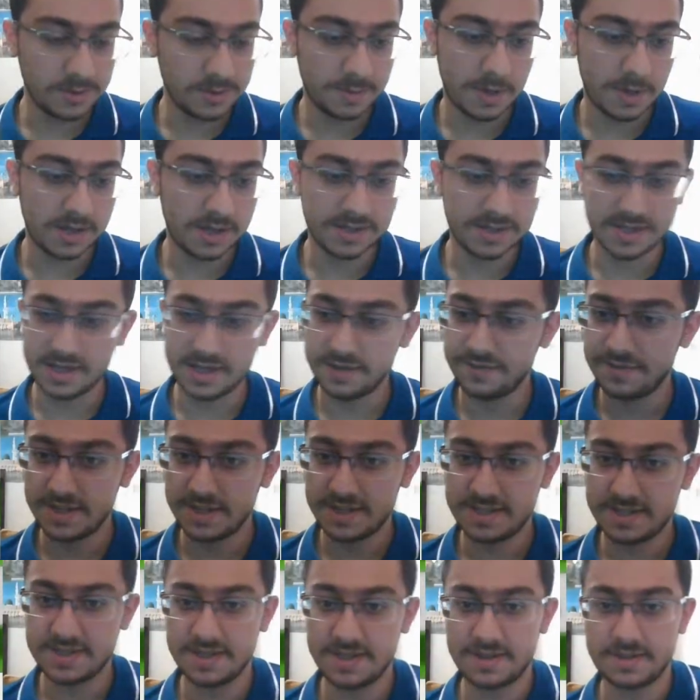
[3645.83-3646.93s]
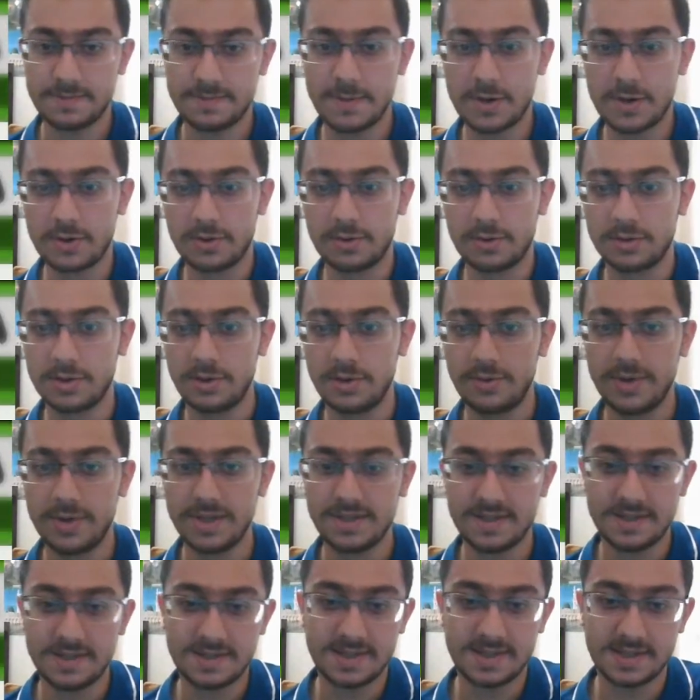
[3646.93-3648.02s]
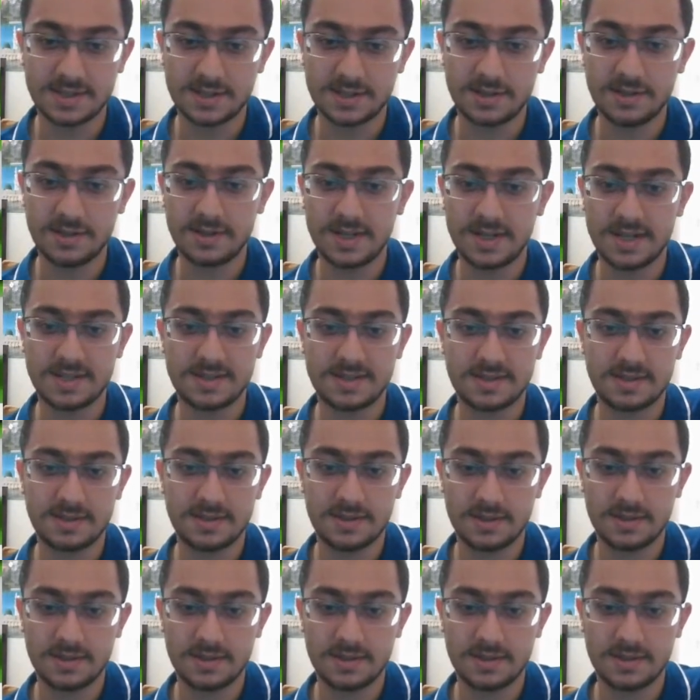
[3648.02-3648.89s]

positive this thing's Miracle Goal rate is as good as